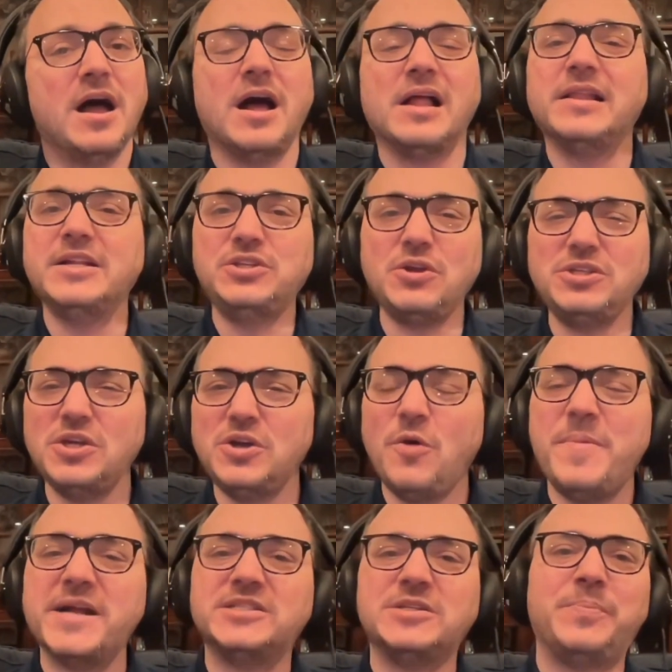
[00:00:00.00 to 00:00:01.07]
Let's also
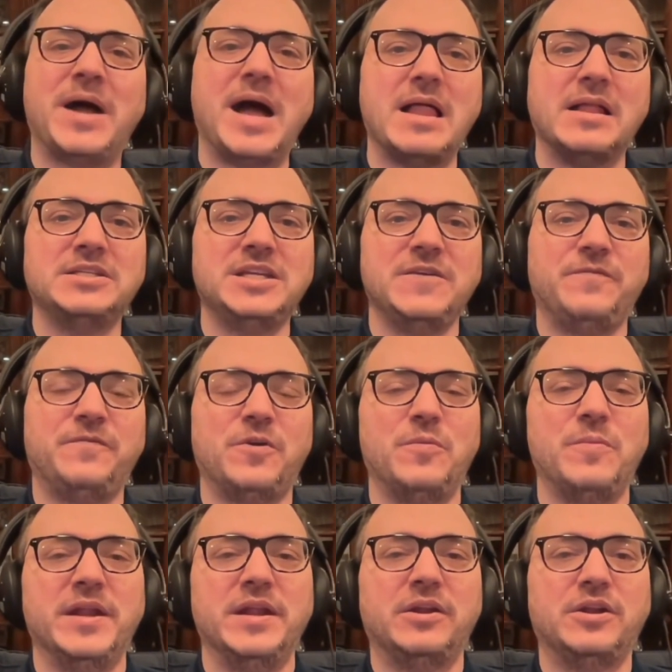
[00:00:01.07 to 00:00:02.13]
go back to policy for
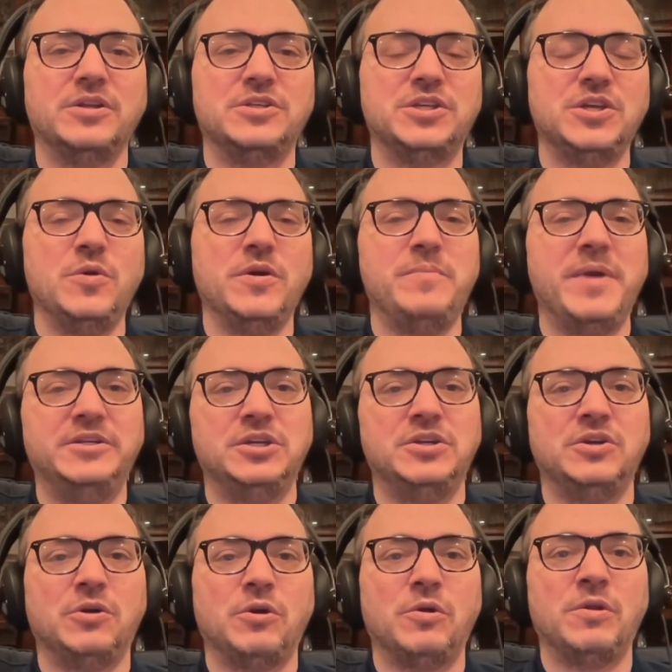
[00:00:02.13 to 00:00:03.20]
a minute, because you had
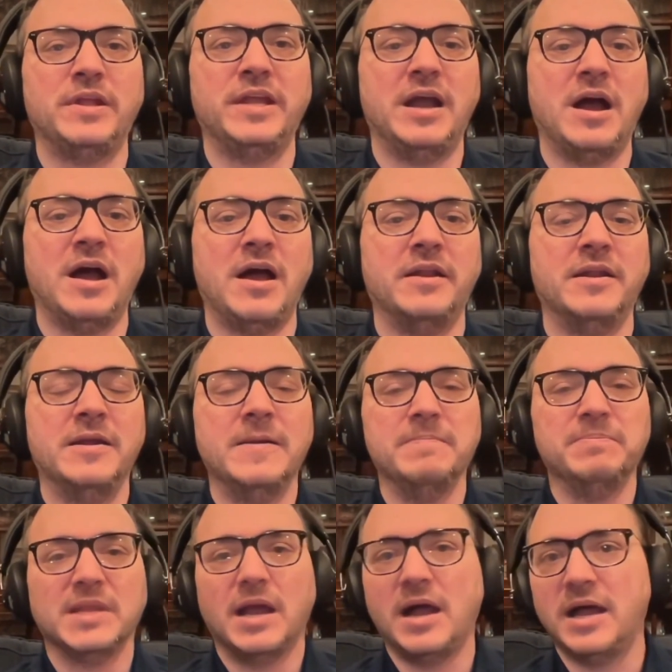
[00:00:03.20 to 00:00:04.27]
mentioned early on
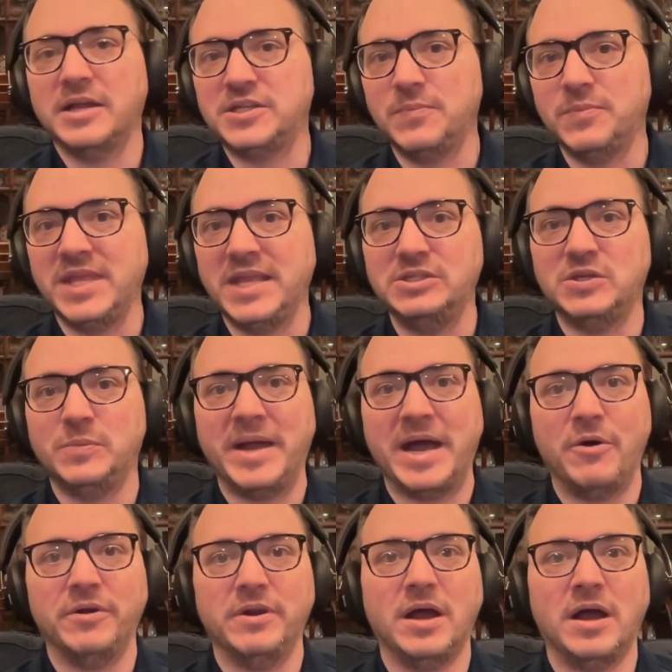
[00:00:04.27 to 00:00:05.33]
some things
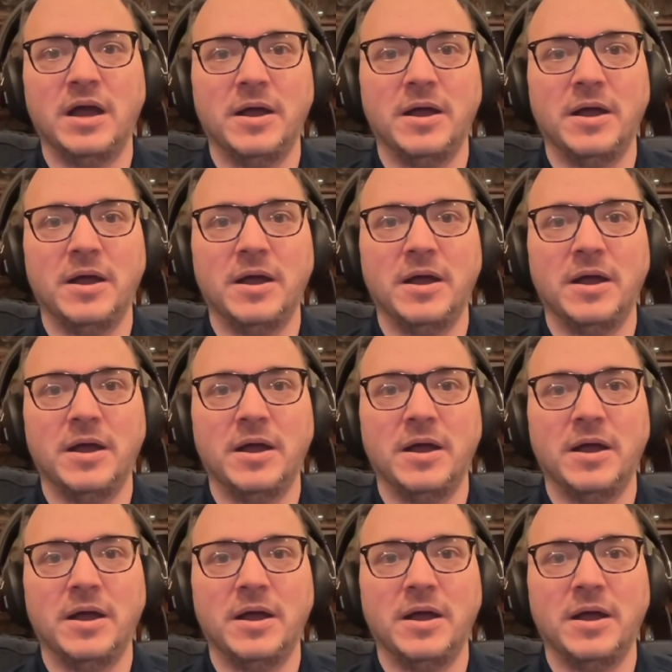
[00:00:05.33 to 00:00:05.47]
about